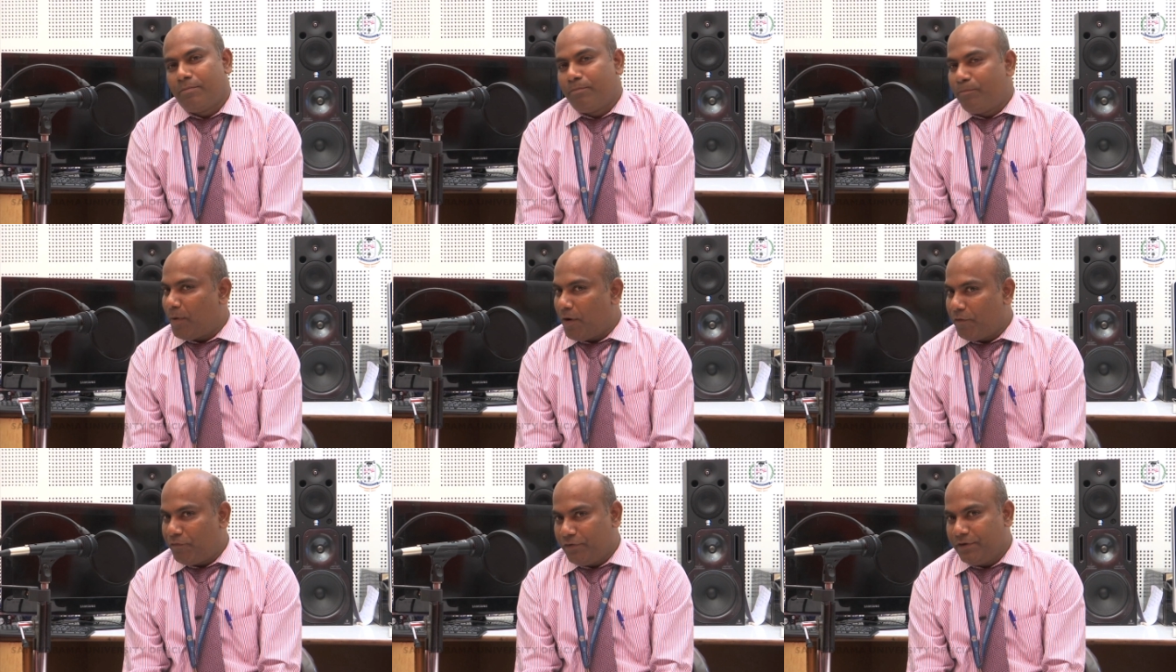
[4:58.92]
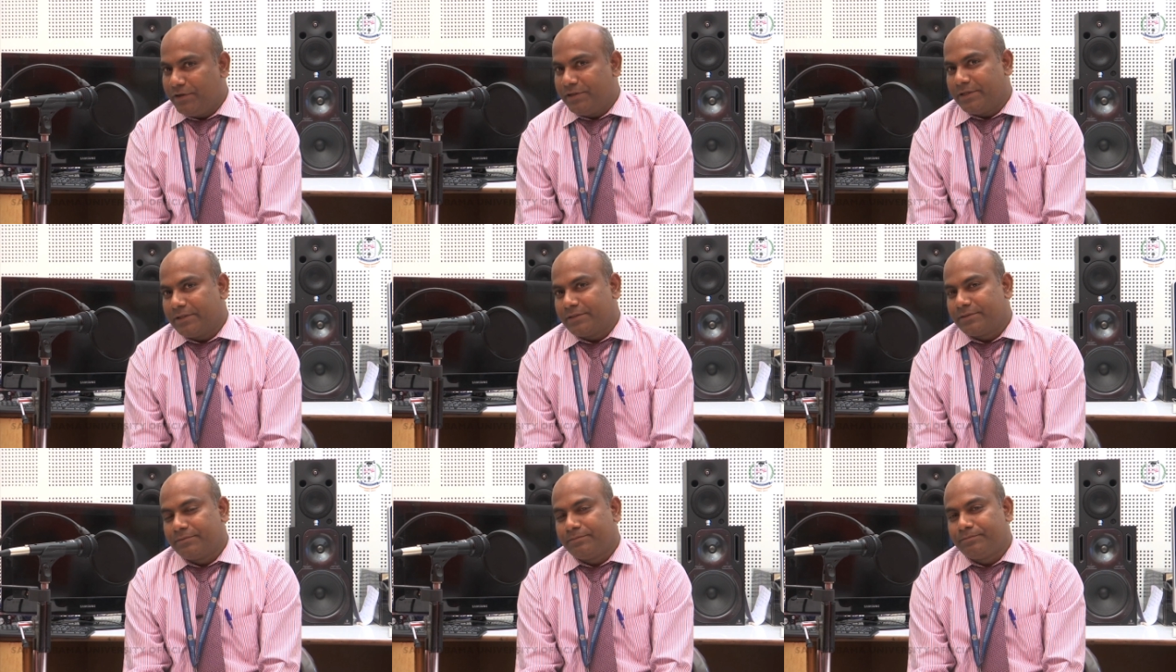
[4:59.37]
Pop
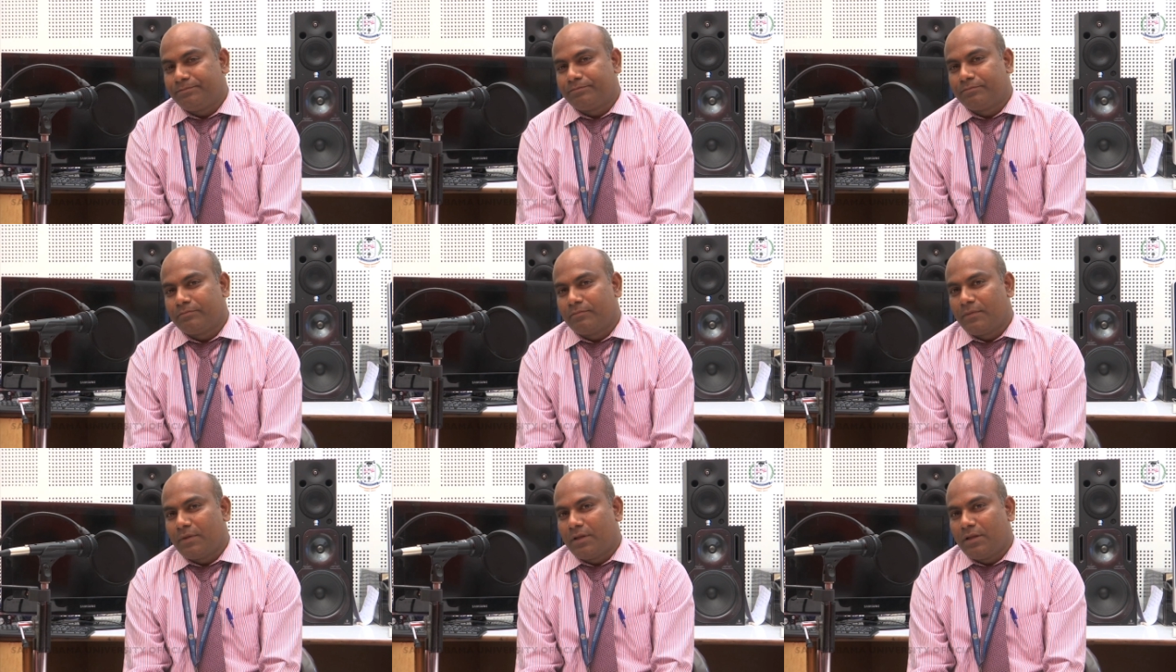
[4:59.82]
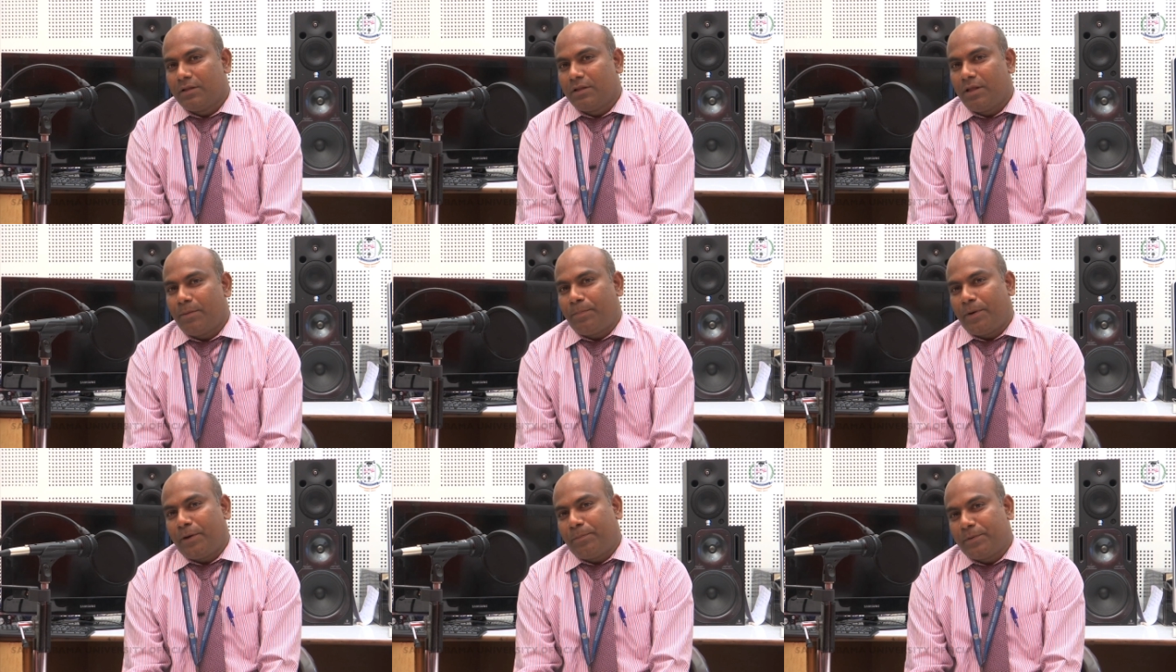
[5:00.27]
filter.
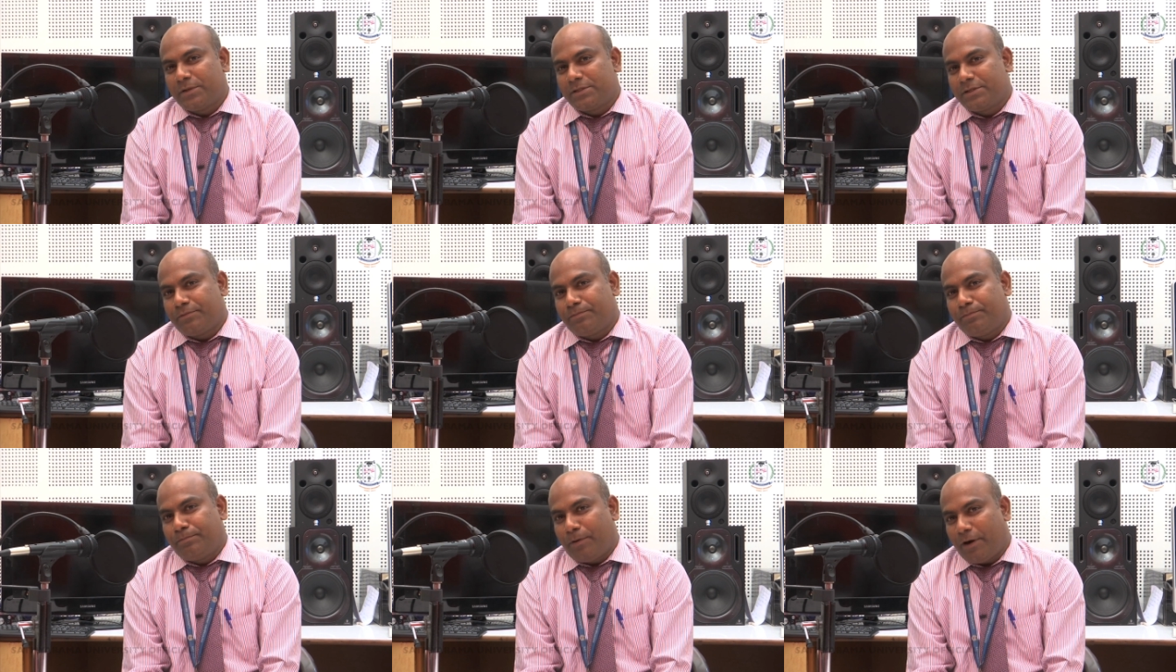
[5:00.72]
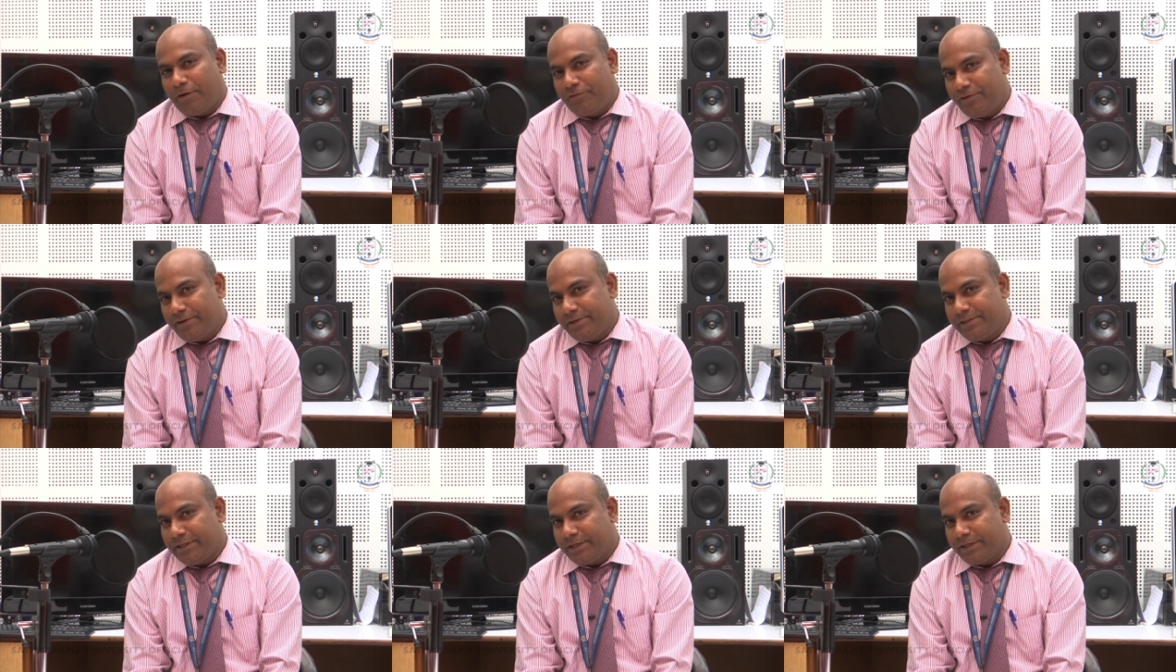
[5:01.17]
The purpose of pop
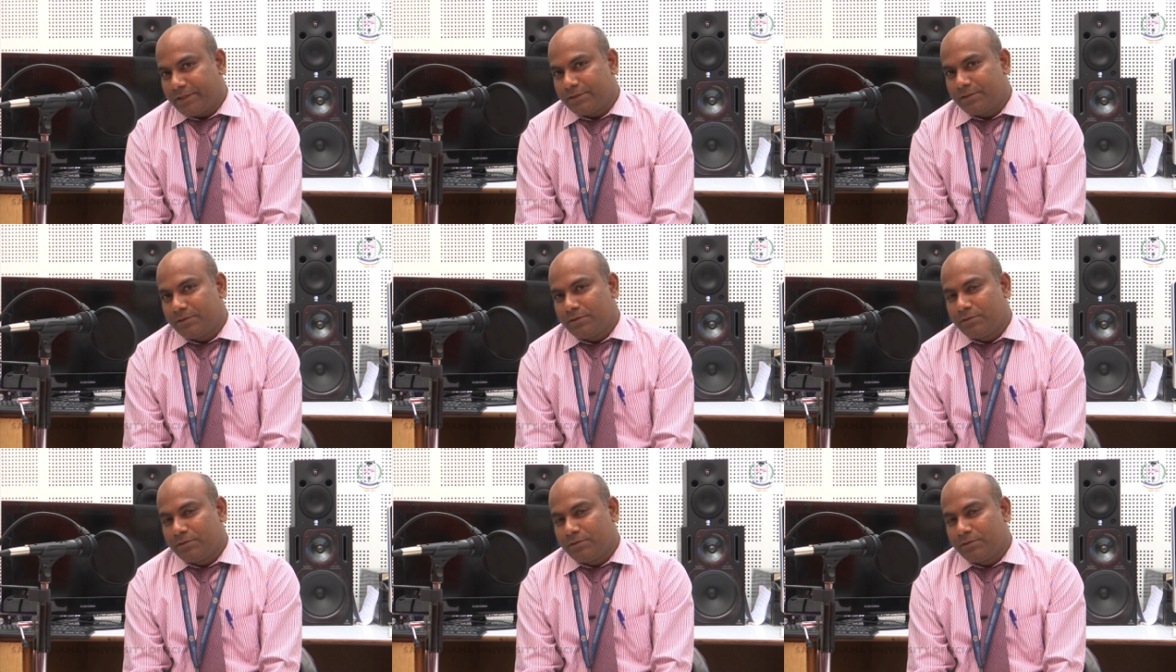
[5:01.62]
filter,